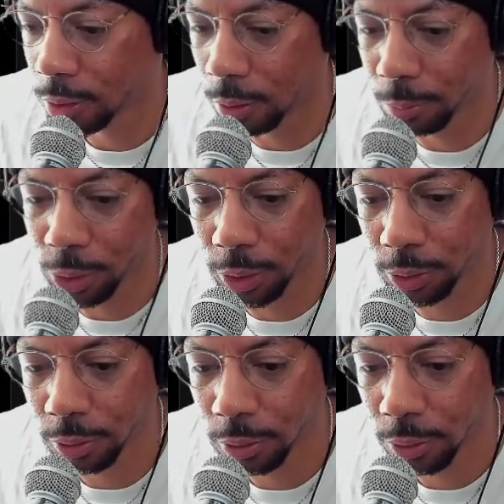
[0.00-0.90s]
$1
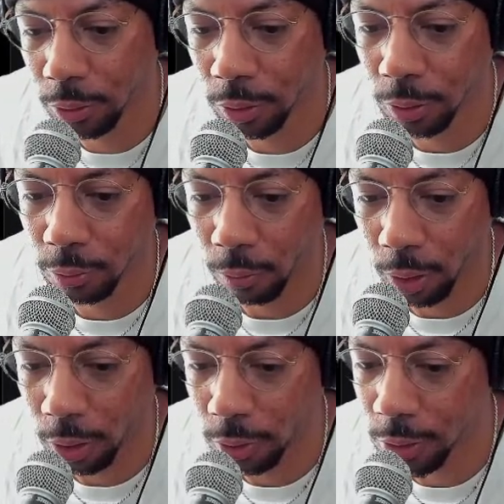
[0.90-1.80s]
million,
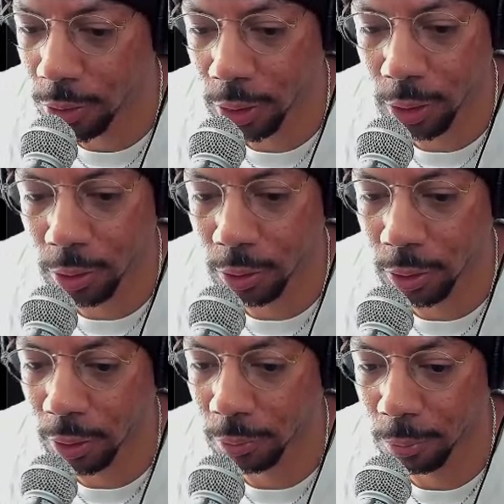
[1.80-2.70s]
let's look at like